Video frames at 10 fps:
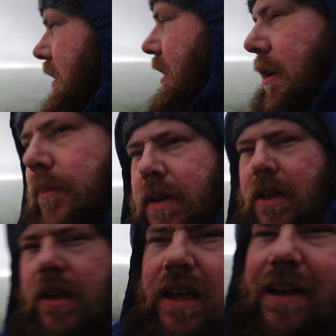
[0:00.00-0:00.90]

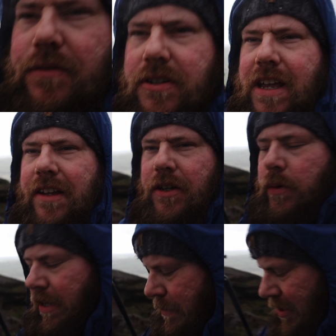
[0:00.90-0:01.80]
Have just taken a
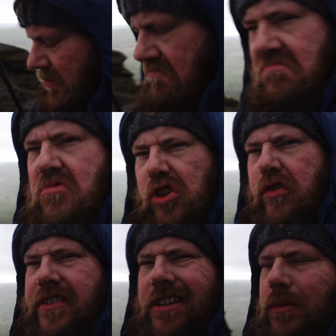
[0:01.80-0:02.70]
quick image, not
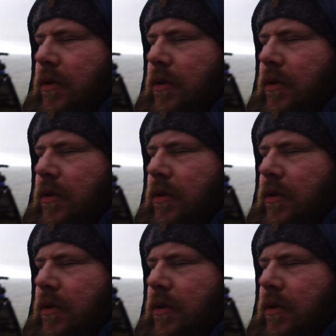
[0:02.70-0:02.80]
sure it's going to